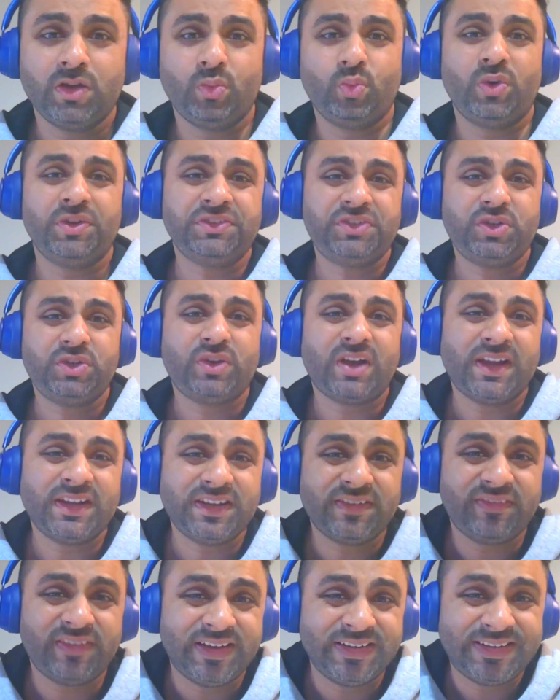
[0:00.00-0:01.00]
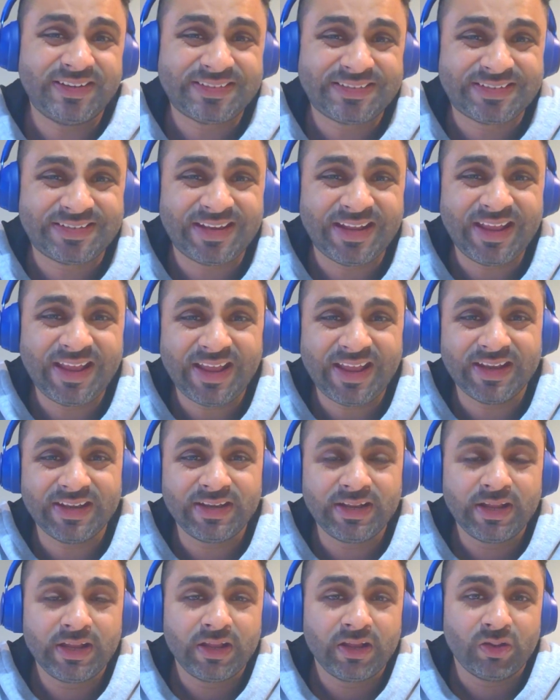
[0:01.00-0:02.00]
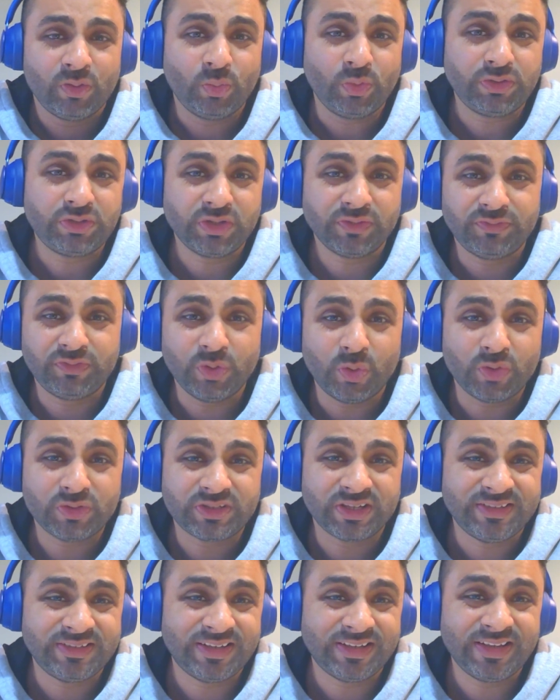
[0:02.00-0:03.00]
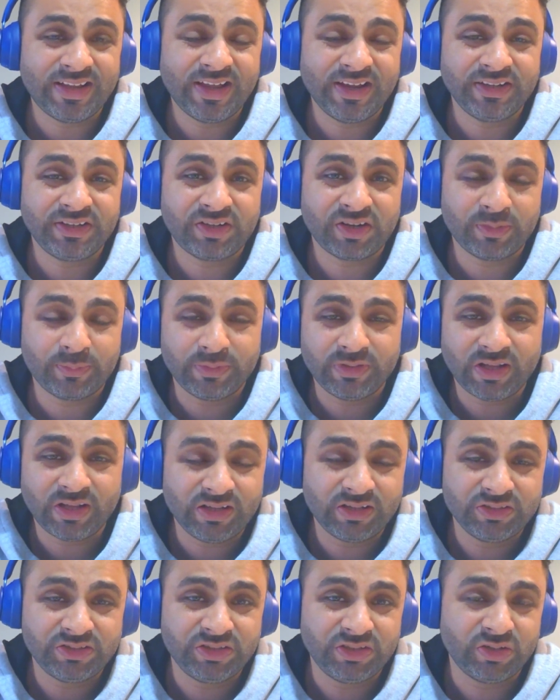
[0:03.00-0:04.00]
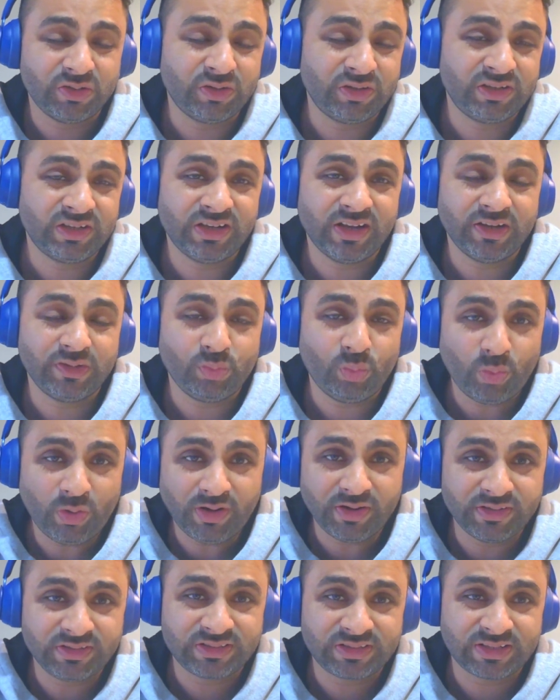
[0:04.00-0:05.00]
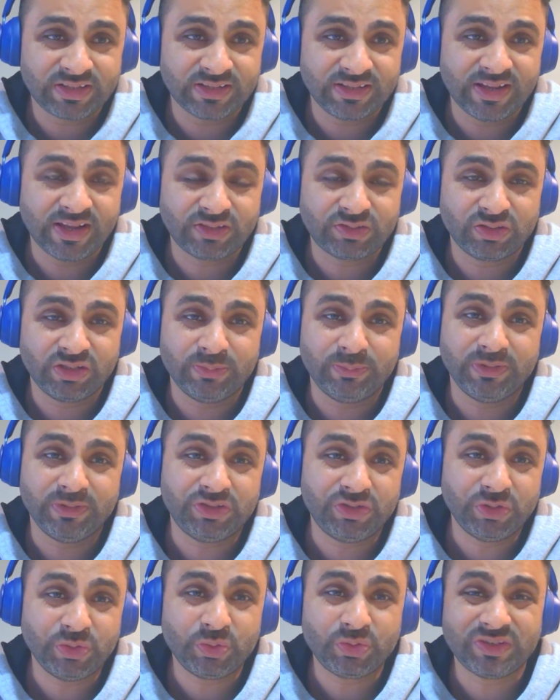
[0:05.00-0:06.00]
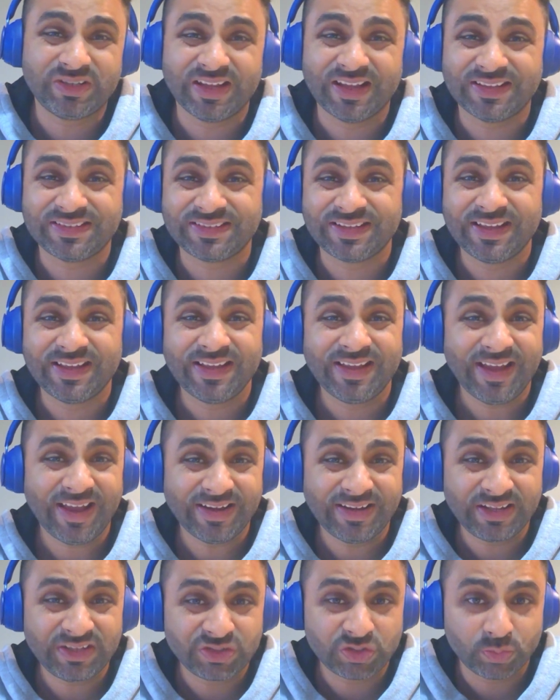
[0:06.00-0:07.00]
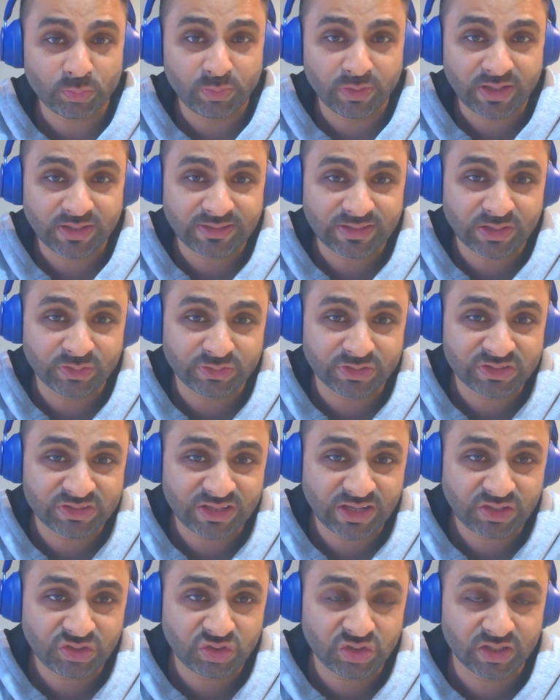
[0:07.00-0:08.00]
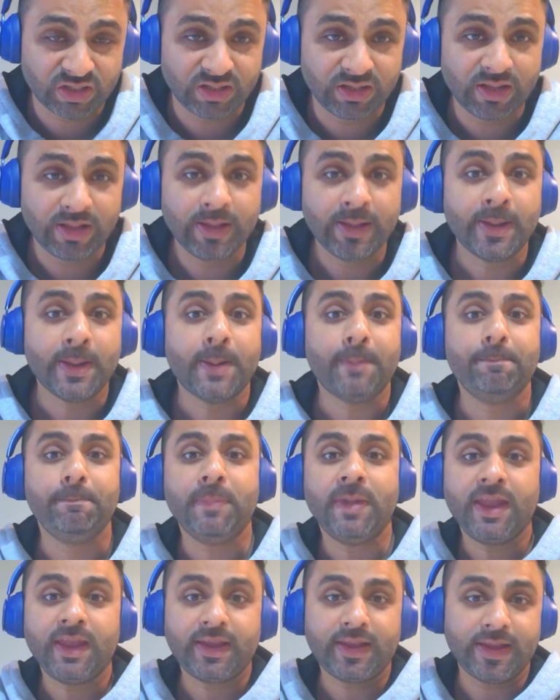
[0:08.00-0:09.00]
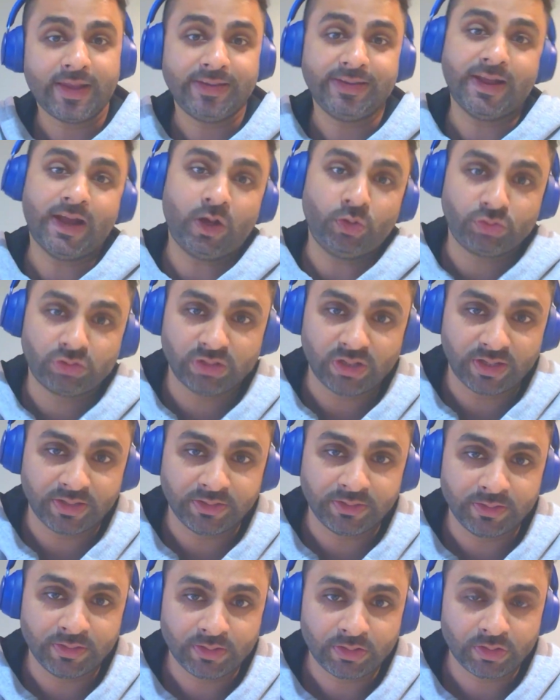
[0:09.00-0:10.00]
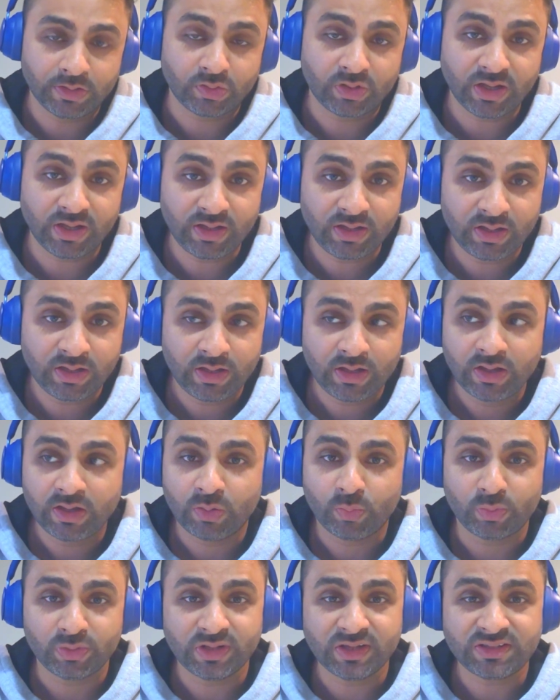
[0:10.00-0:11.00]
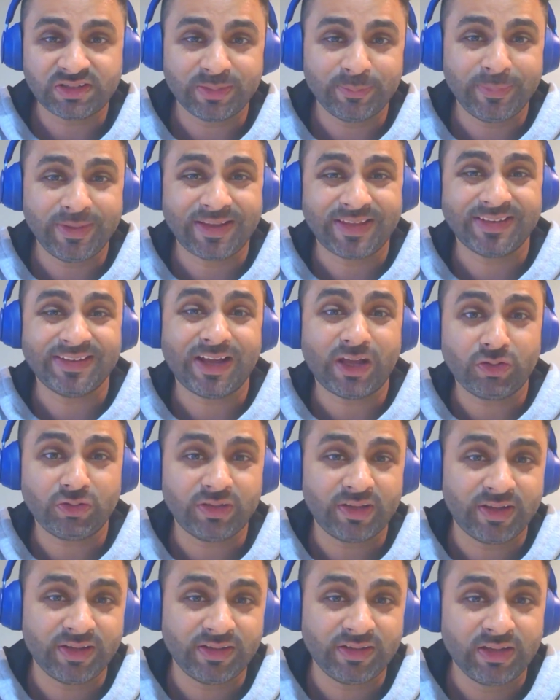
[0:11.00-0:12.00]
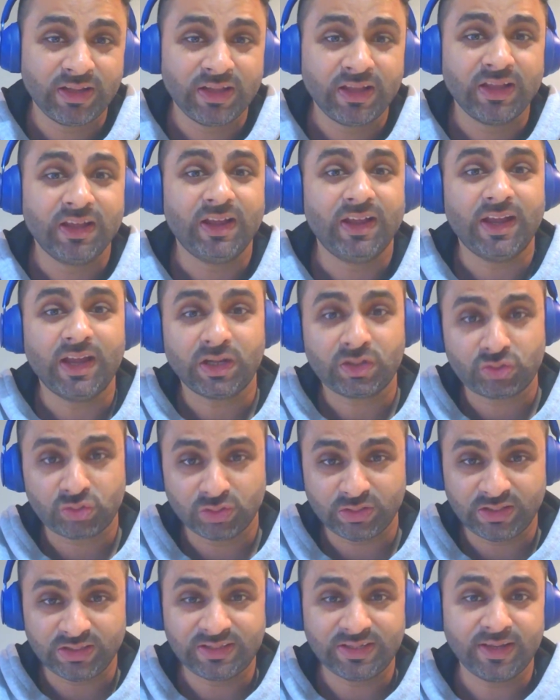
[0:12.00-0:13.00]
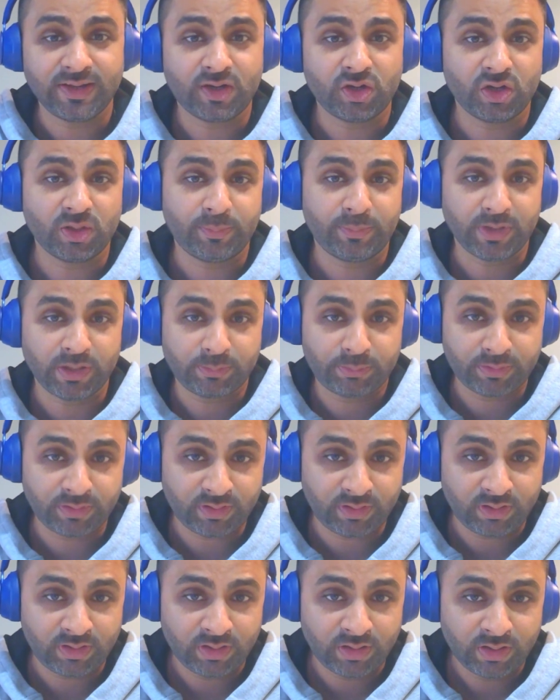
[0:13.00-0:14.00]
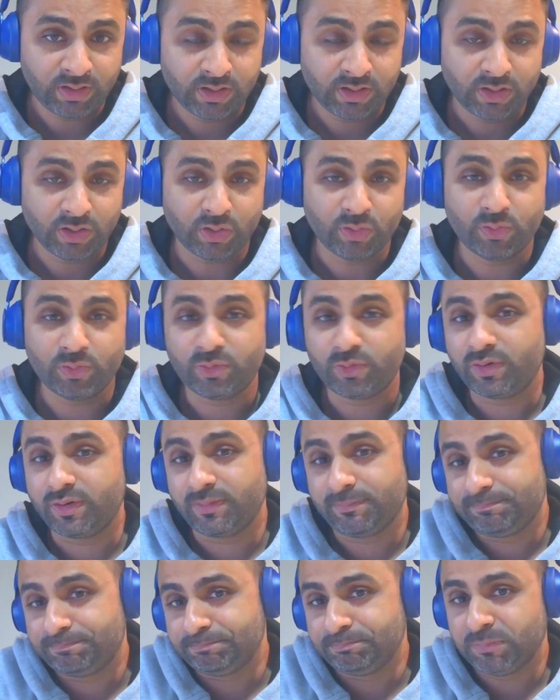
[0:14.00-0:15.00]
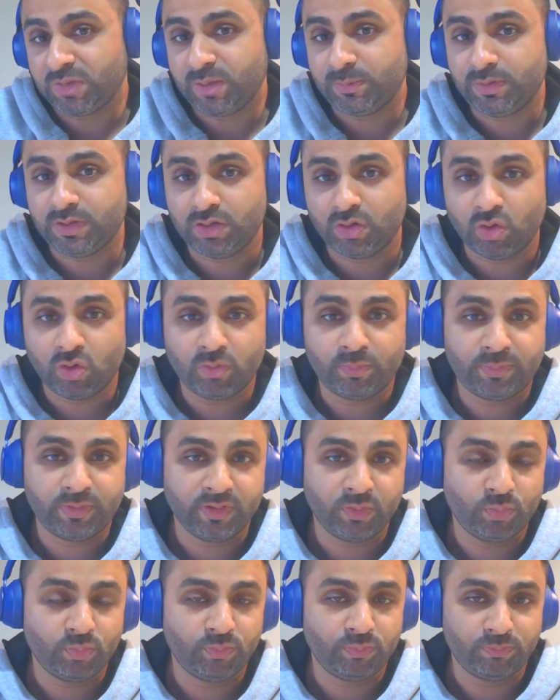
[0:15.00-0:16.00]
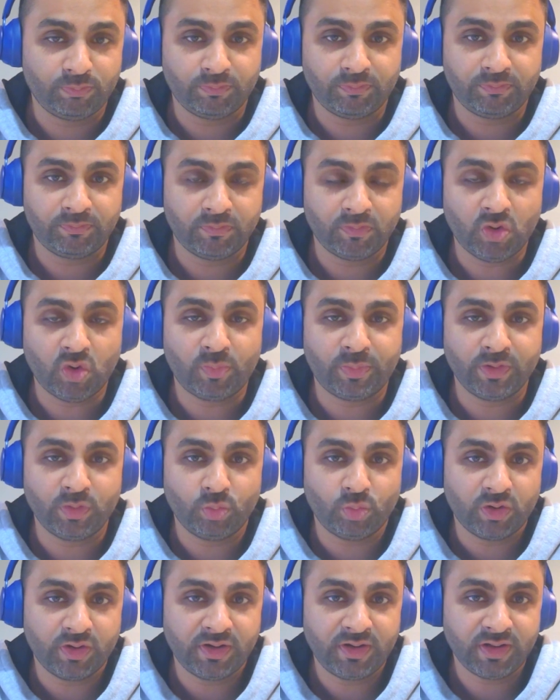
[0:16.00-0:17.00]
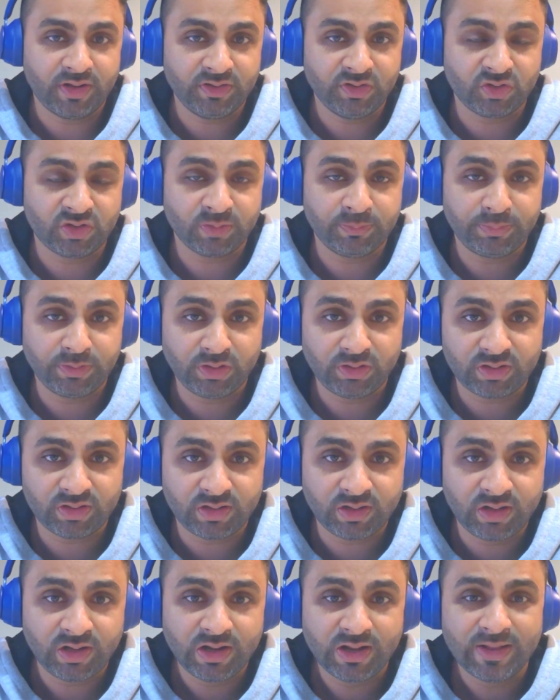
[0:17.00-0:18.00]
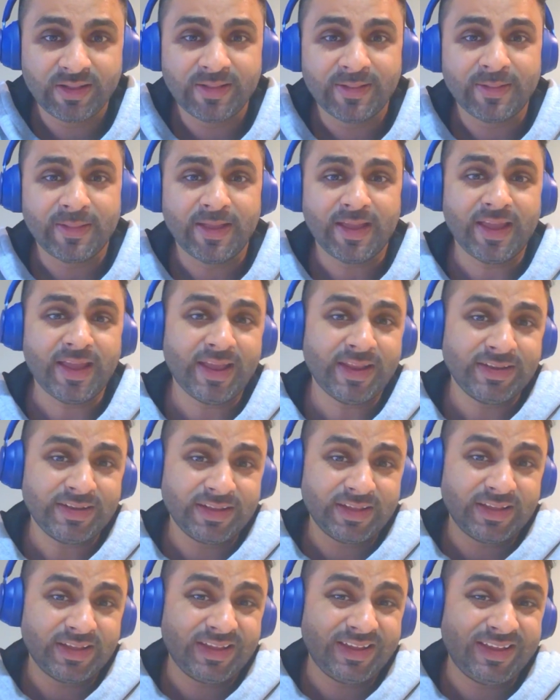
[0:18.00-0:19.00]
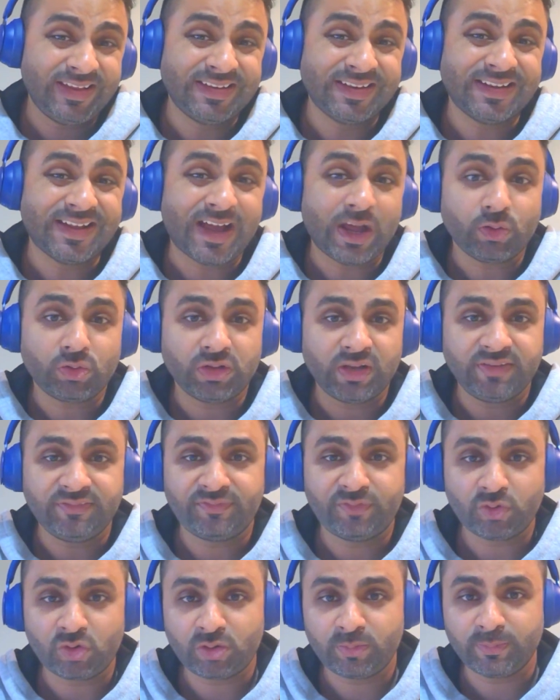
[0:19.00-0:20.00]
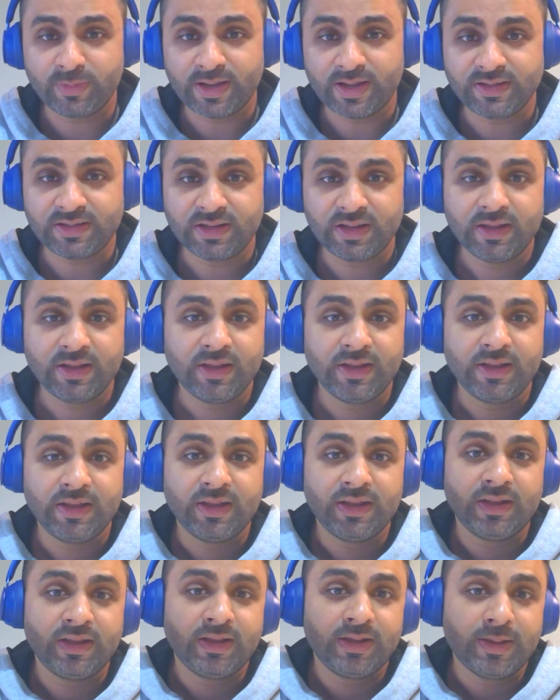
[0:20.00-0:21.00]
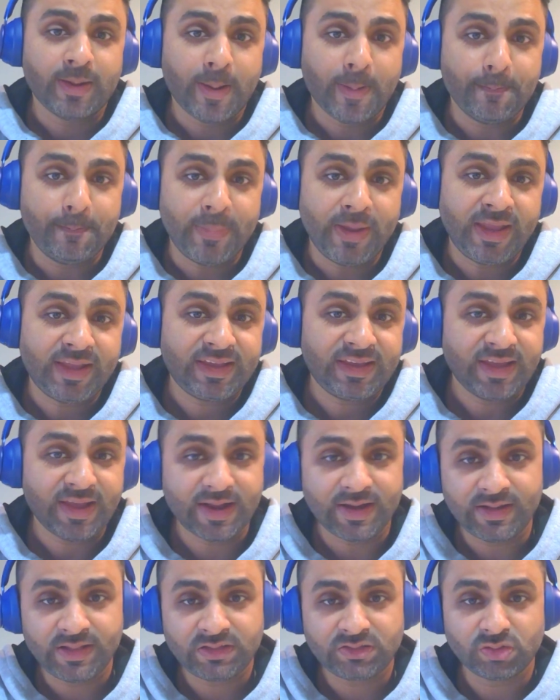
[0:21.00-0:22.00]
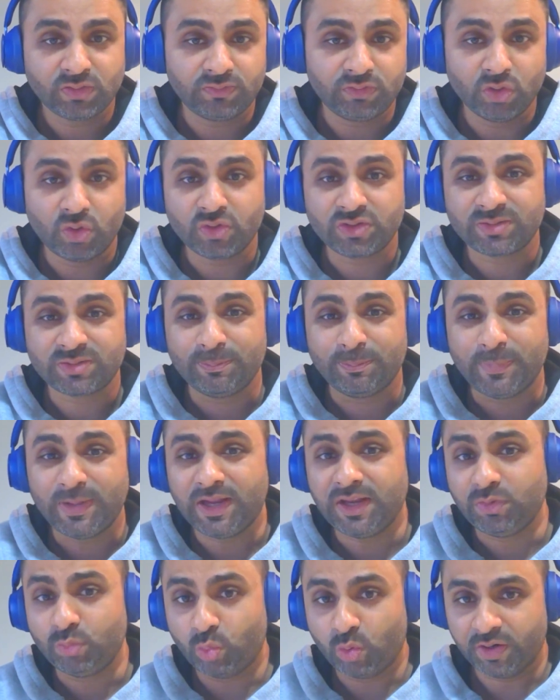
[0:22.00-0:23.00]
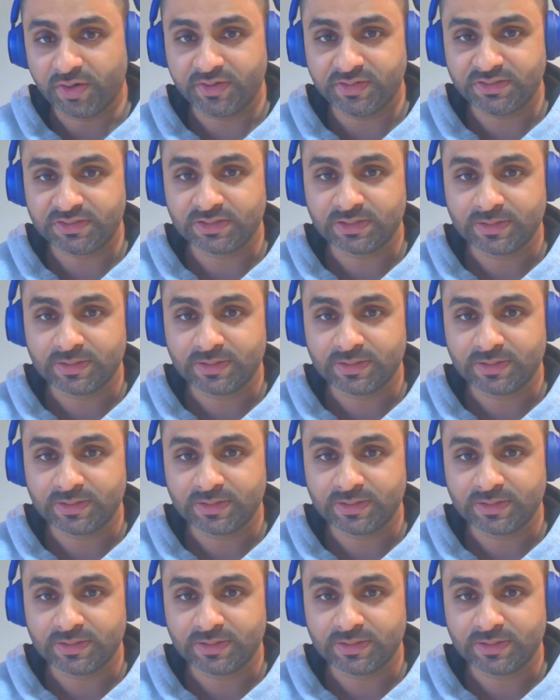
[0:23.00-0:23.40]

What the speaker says: Once you kind of understand which of those underlined terminology or underlined words can actually be used as headings to break down the section, make an outline. Okay? When I say make an outline, actually take out a paper or maybe open Word on your computer and in an outline format, make headings of those main words.